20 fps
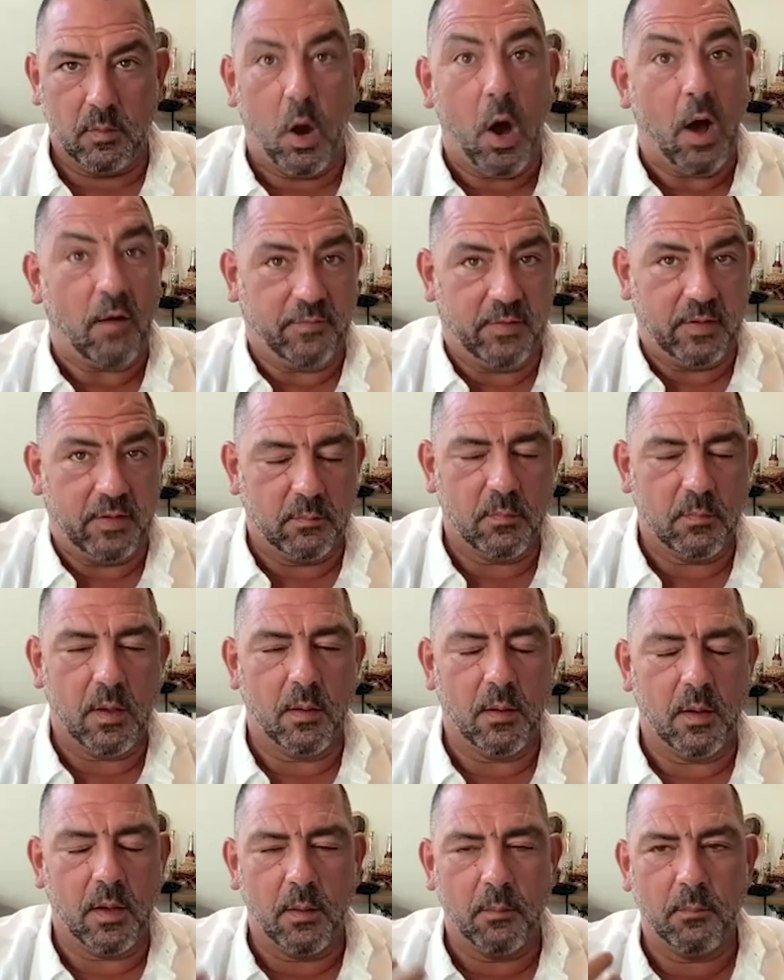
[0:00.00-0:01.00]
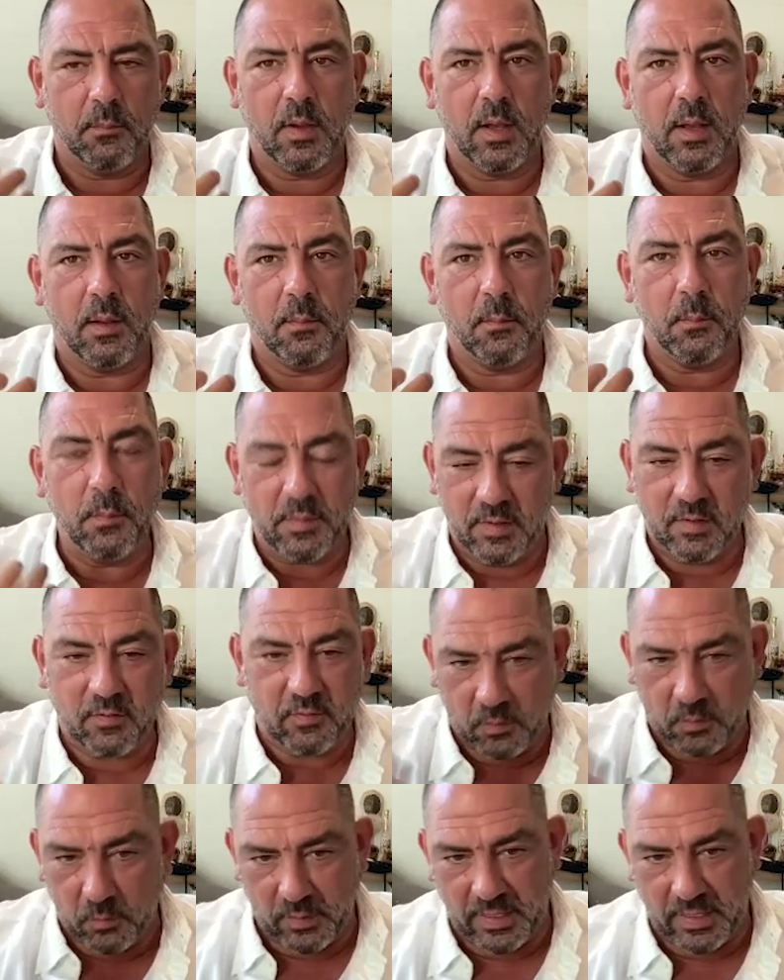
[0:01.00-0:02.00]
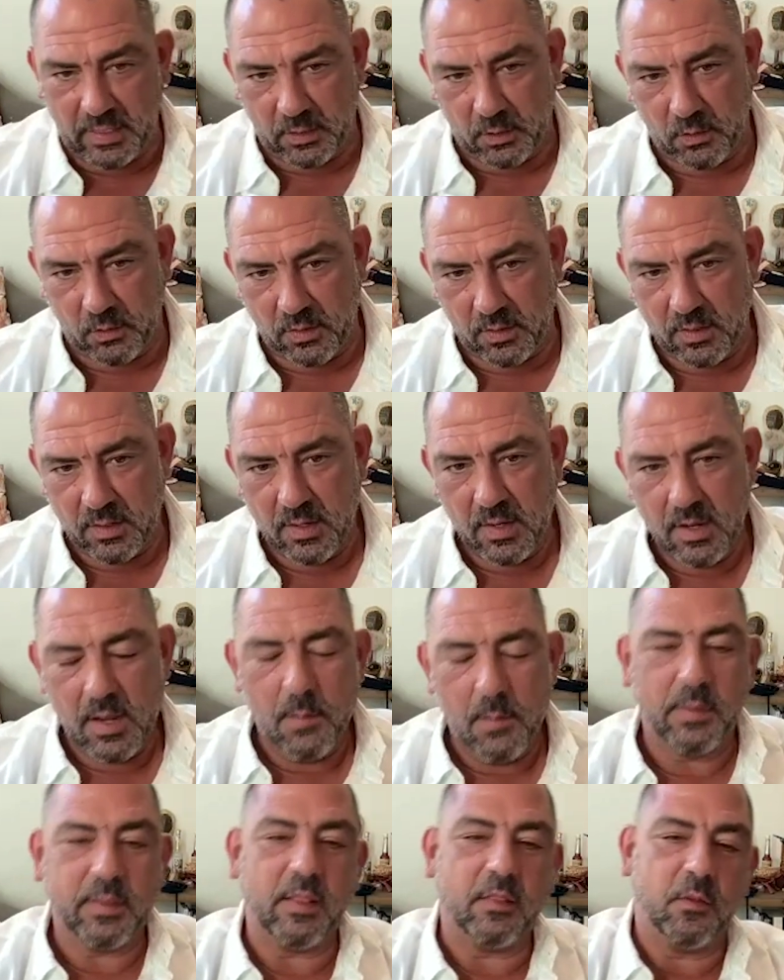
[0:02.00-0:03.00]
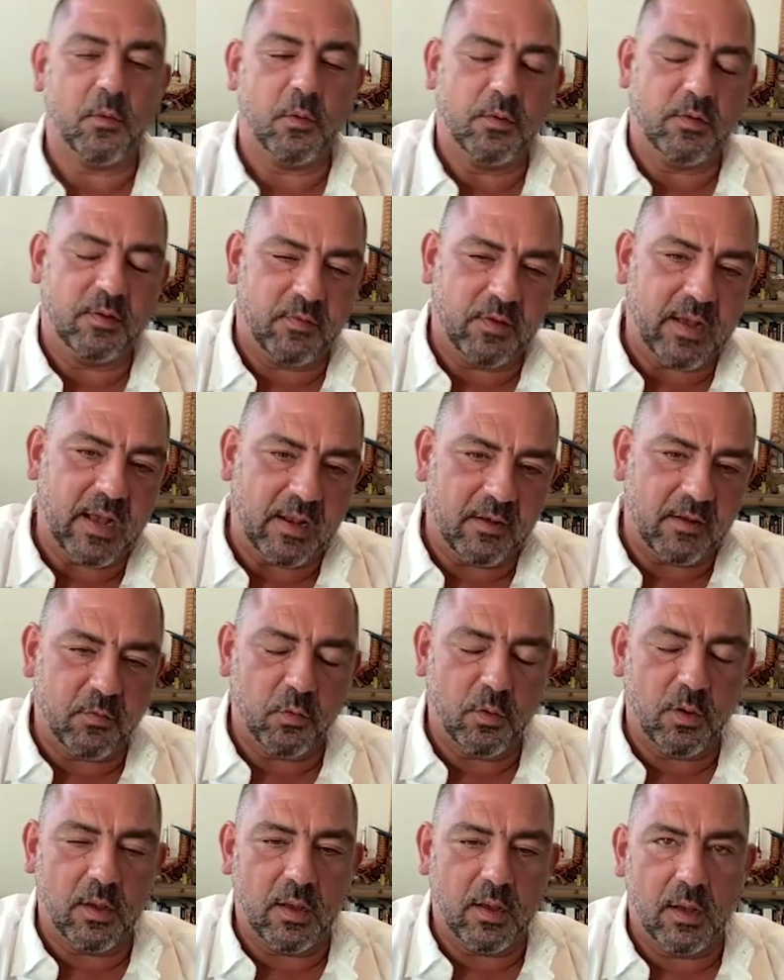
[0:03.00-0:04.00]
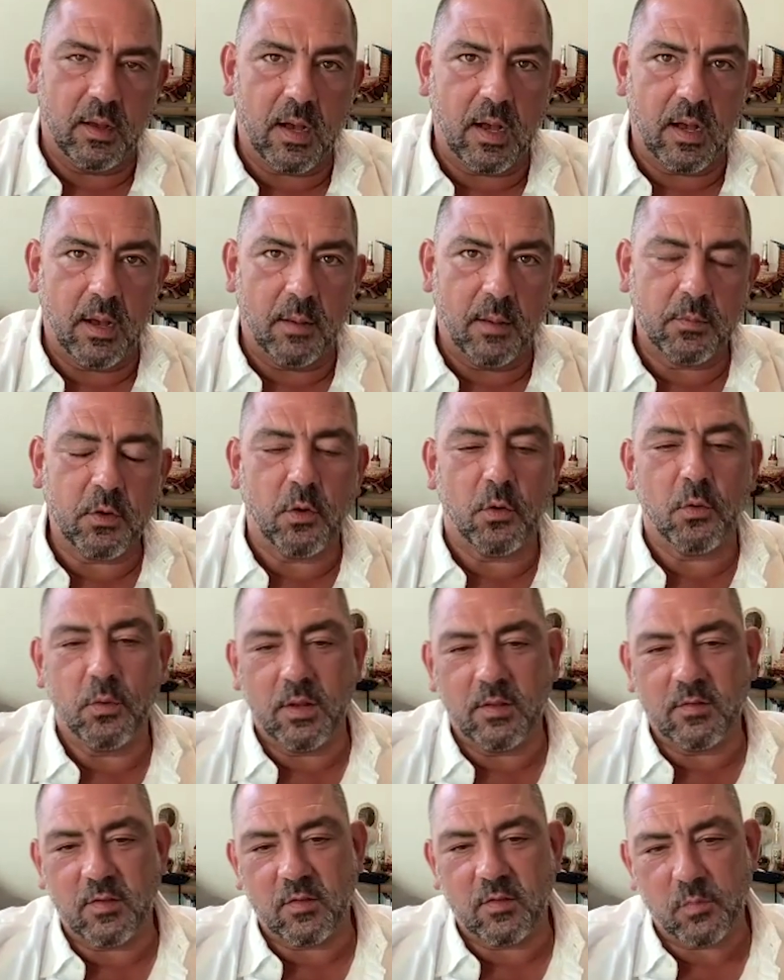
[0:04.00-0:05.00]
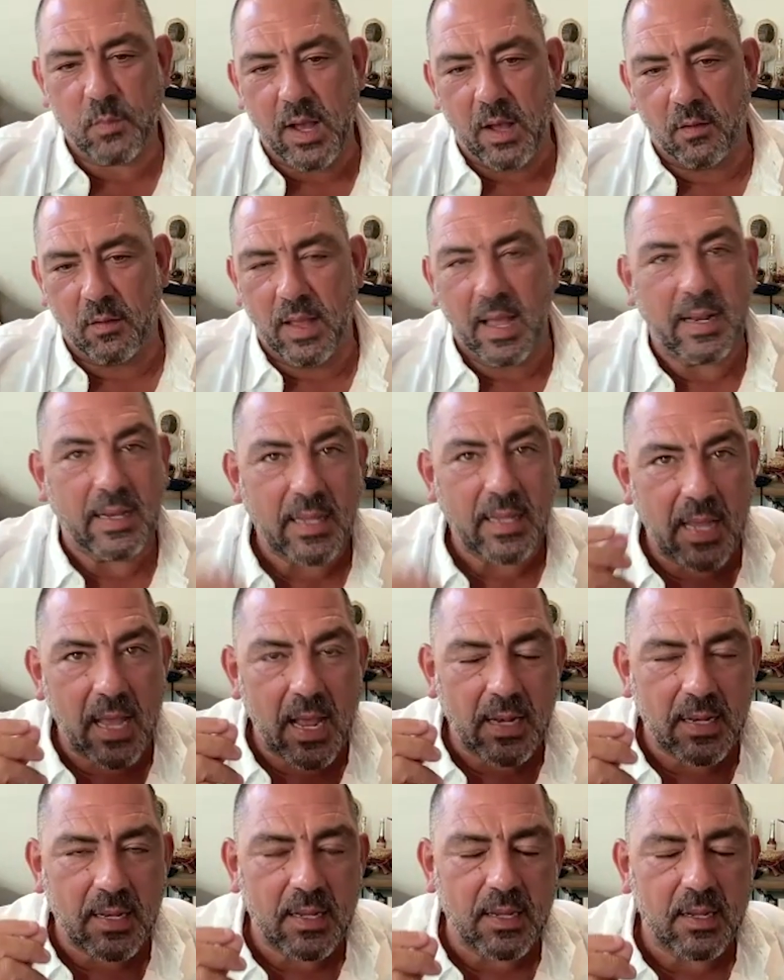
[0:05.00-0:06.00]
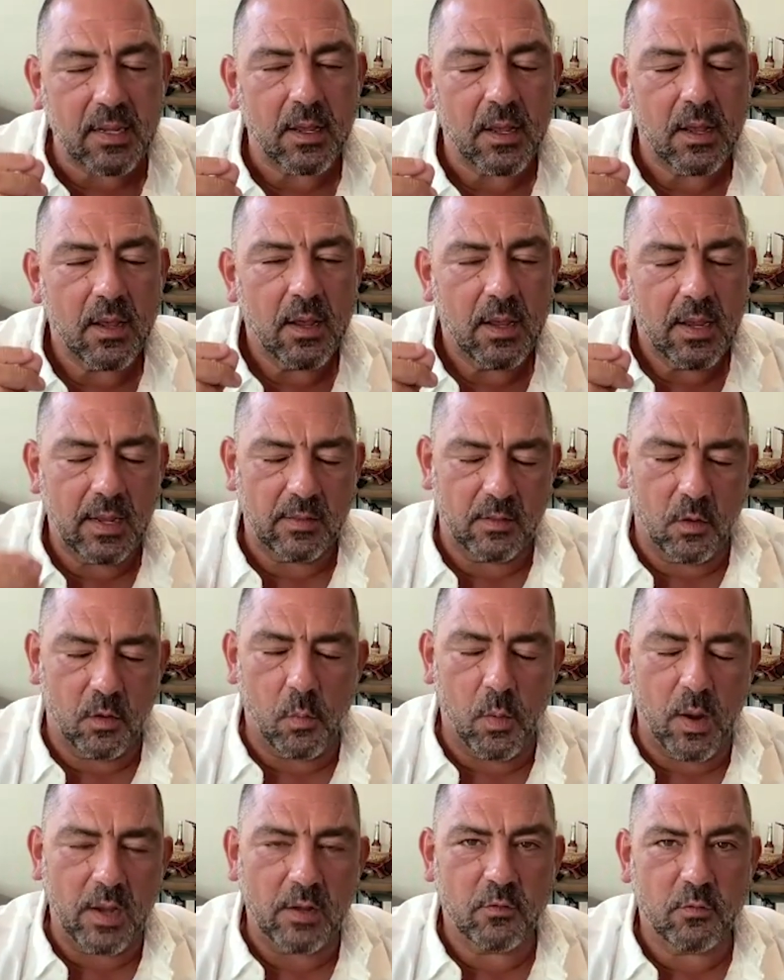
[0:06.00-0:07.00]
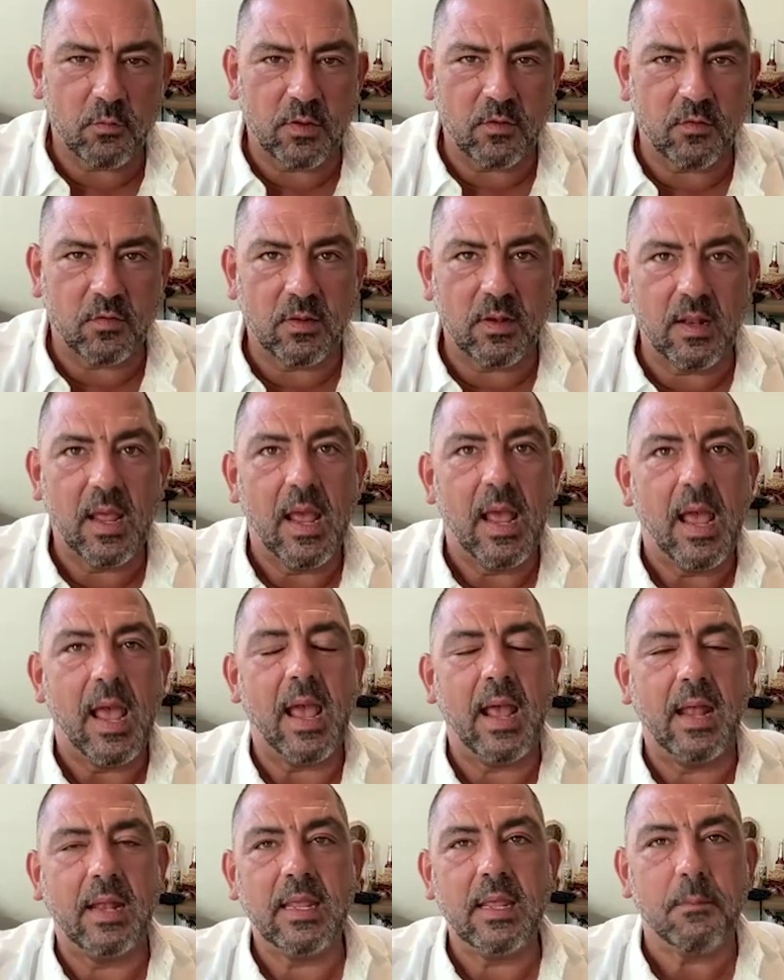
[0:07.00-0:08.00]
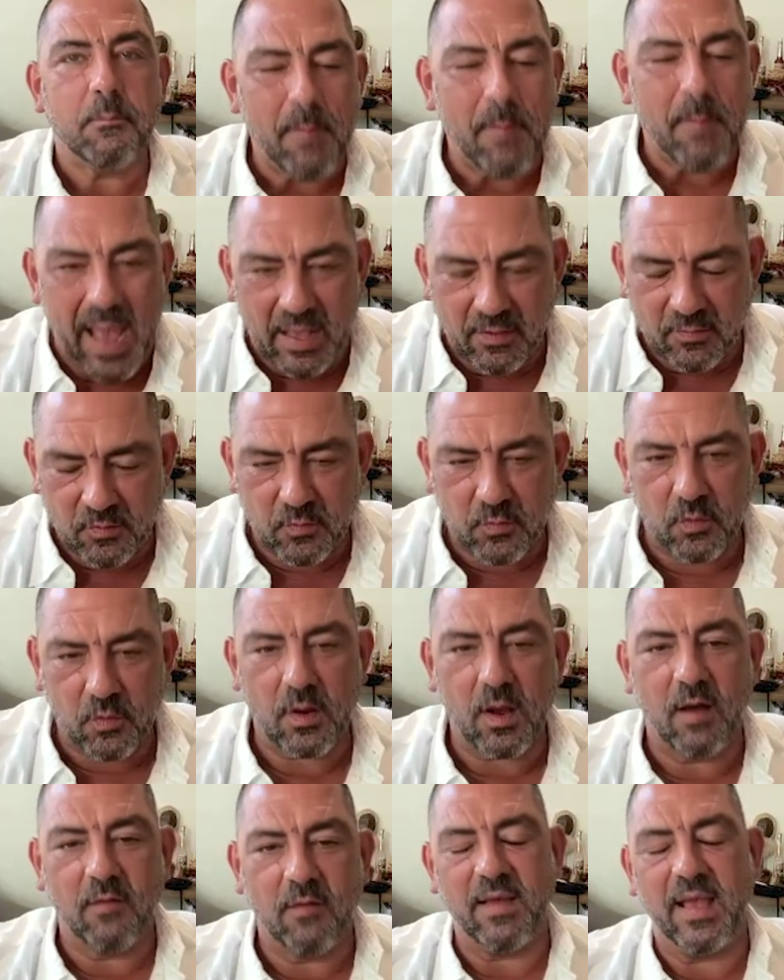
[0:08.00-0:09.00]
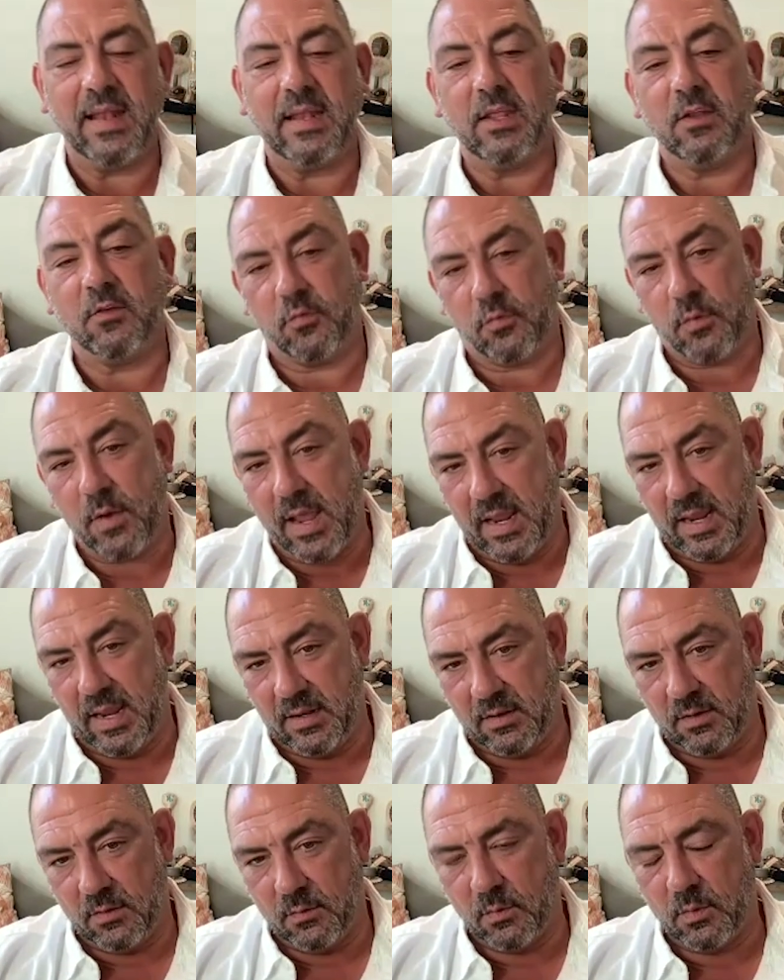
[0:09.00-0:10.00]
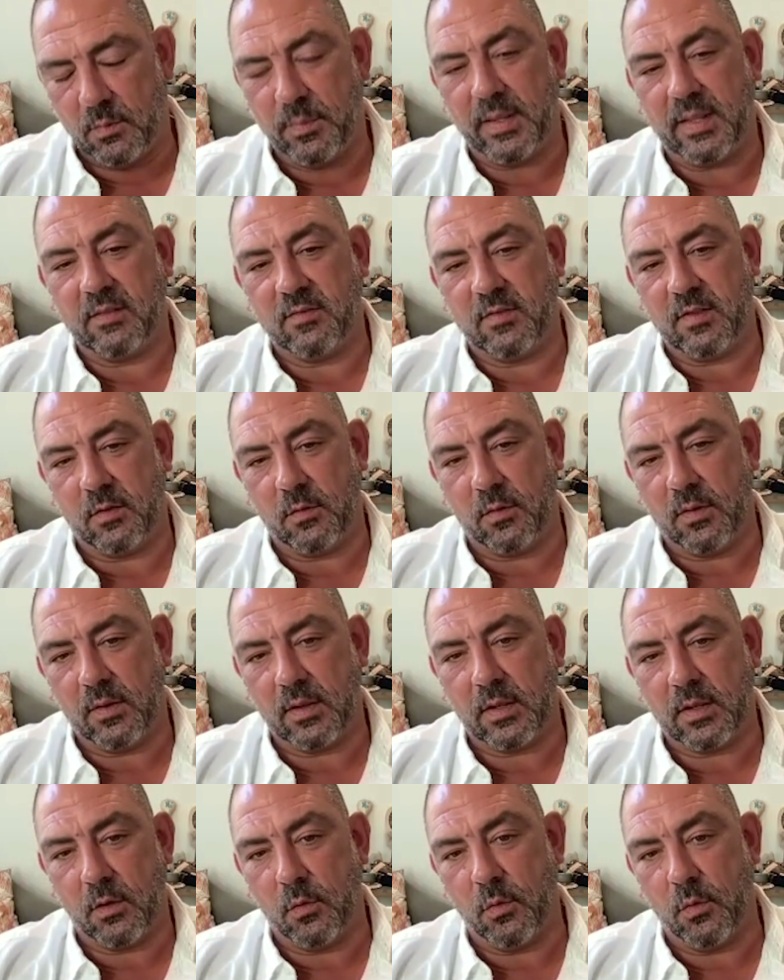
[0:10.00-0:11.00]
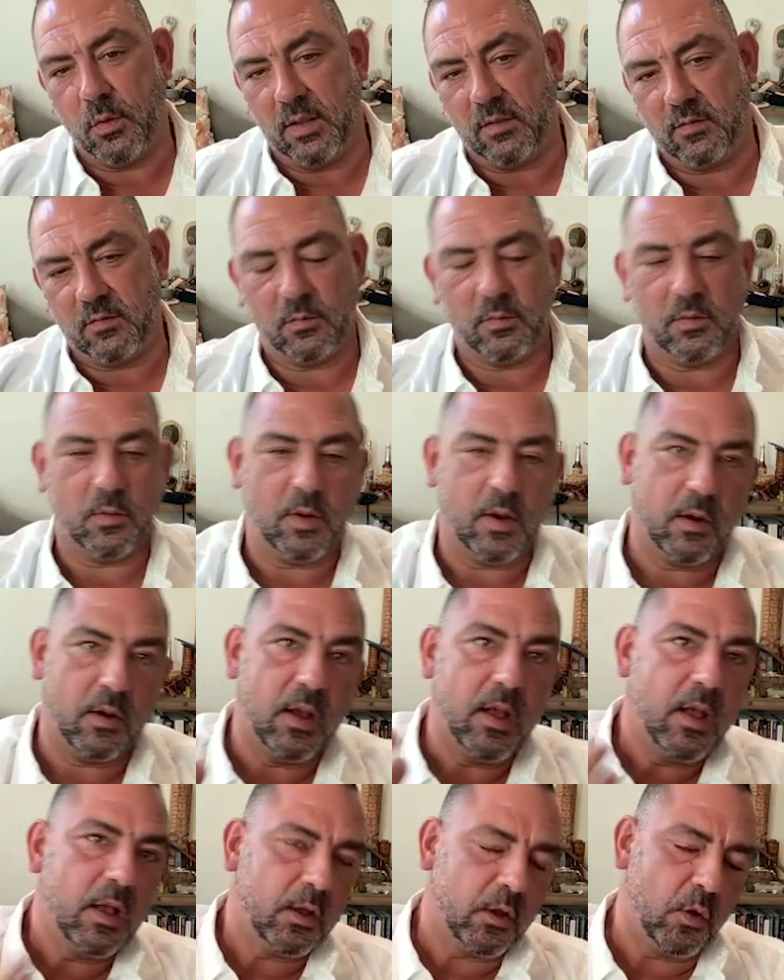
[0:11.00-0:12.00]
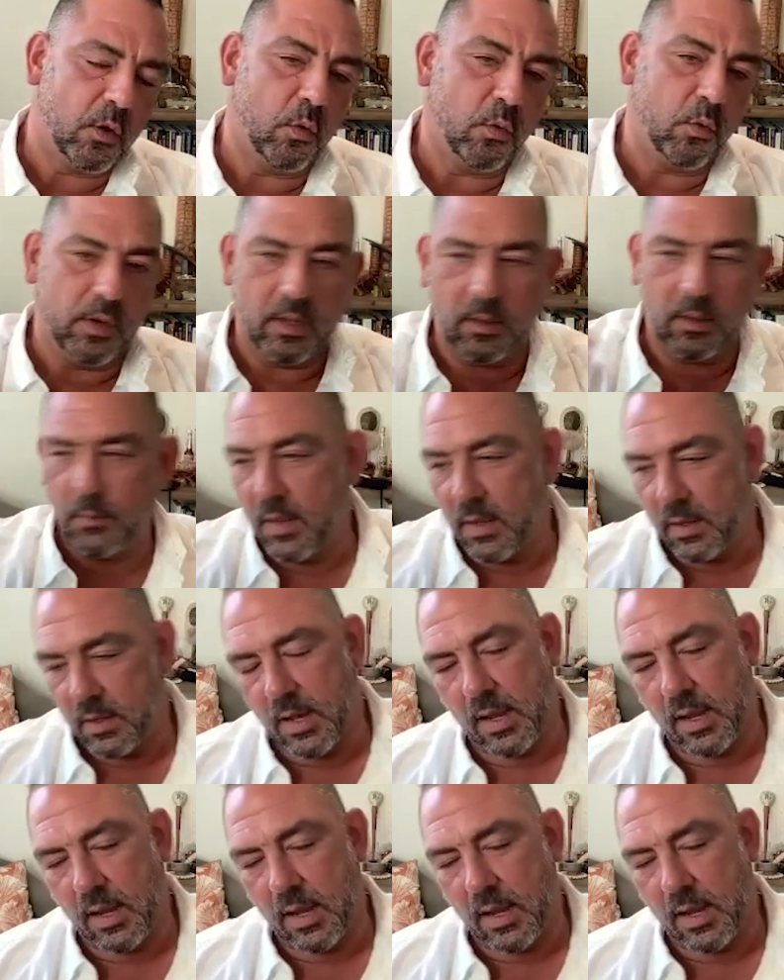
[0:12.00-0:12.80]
often medicinal healer, but then there are different kind of kahunas as well. Any in the Hawaiian tradition, any master of any trade would be considered kahuna. So there are kahuna